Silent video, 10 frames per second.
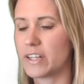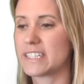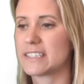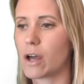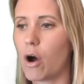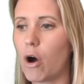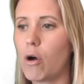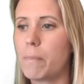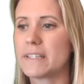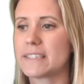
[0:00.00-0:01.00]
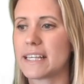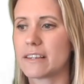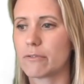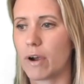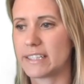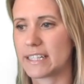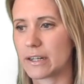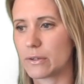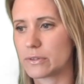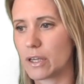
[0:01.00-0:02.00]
that is opposite the right angle.